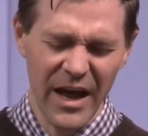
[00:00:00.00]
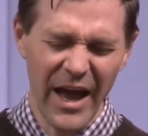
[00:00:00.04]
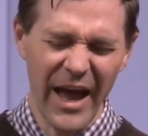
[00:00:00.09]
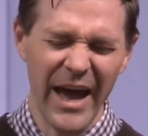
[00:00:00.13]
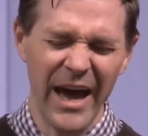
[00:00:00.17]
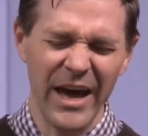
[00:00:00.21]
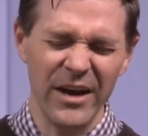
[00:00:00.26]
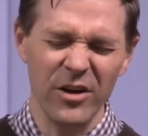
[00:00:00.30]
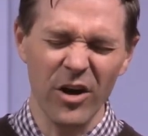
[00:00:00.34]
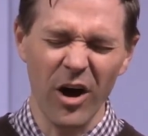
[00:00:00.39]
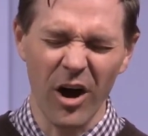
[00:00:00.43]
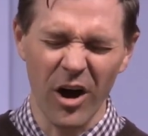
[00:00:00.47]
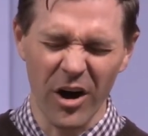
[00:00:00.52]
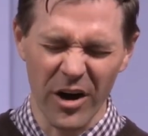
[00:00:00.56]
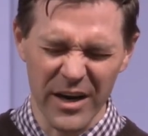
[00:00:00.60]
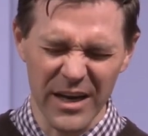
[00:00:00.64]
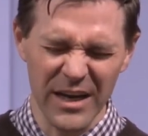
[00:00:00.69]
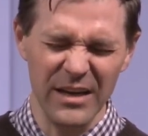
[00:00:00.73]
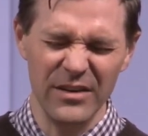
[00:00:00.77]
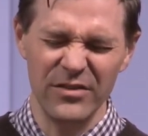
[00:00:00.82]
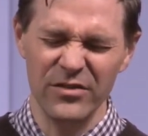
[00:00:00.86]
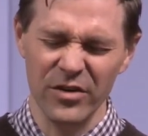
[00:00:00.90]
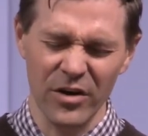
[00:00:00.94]
and our
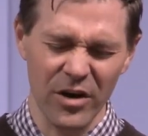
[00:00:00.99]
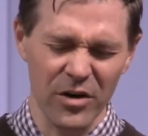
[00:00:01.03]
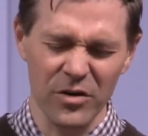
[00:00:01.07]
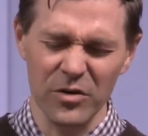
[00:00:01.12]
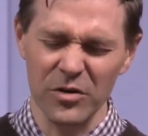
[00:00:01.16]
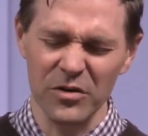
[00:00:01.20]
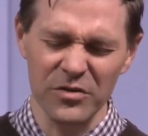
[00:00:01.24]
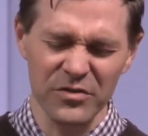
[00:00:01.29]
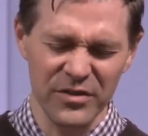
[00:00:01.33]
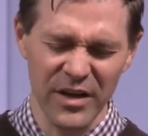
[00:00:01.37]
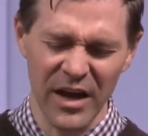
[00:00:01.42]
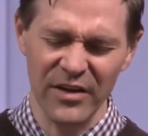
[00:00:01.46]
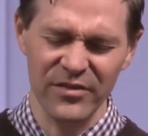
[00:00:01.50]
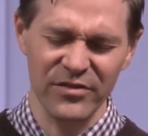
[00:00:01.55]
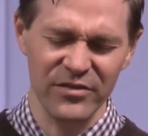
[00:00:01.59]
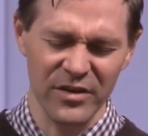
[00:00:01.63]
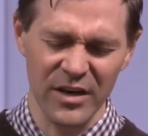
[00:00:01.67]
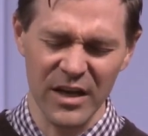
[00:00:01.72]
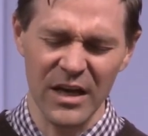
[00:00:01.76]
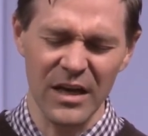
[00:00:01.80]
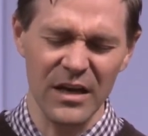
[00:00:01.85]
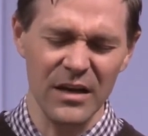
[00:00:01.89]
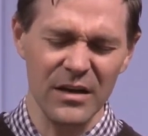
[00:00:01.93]
eternal
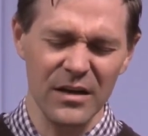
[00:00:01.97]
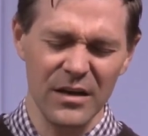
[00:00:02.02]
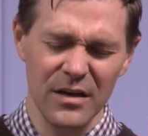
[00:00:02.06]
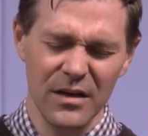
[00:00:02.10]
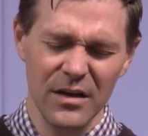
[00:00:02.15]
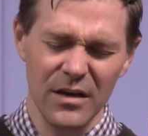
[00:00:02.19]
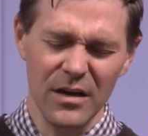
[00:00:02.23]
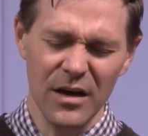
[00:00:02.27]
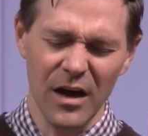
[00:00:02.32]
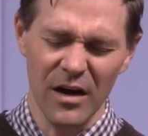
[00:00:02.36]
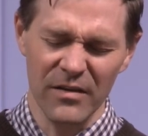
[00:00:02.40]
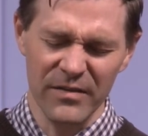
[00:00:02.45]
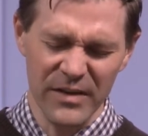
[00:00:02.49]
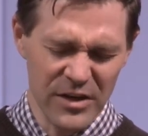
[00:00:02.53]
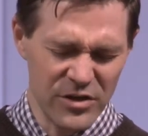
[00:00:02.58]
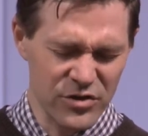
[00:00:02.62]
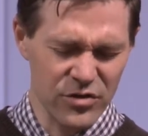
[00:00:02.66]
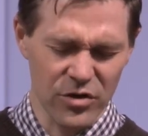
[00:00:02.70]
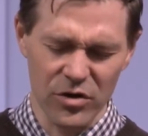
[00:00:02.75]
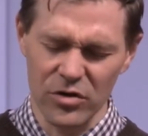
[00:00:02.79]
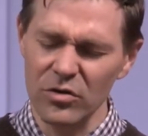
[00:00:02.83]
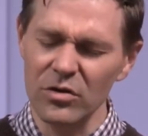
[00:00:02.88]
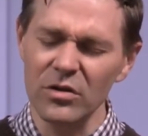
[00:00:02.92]
destiny of
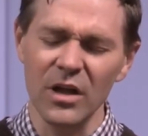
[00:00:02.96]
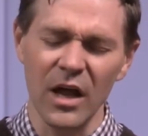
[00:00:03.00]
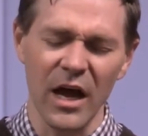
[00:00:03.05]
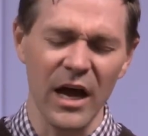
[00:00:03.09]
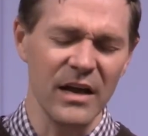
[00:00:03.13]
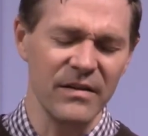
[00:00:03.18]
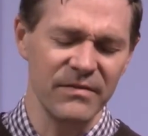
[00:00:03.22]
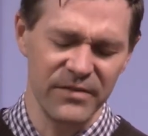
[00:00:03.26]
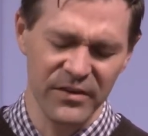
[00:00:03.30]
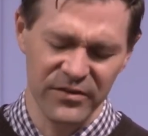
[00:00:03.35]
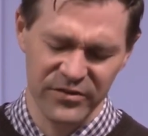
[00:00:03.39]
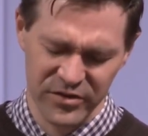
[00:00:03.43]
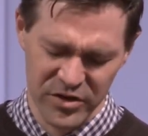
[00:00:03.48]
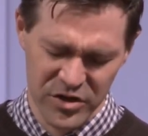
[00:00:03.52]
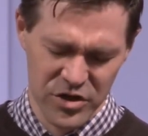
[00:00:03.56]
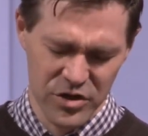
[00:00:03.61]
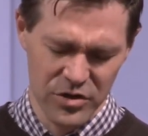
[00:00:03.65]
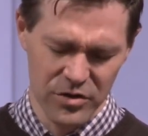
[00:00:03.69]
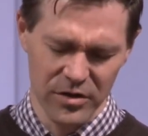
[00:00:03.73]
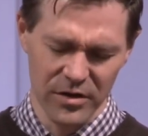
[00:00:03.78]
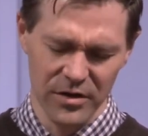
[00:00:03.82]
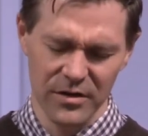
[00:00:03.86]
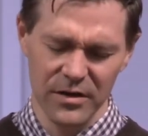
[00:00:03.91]
eternal life is
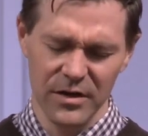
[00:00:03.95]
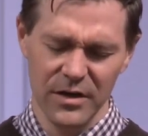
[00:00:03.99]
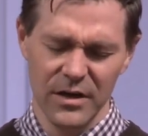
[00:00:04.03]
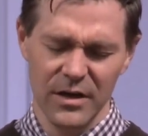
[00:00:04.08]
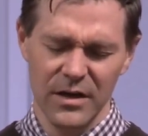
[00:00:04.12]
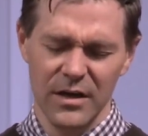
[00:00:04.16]
secure.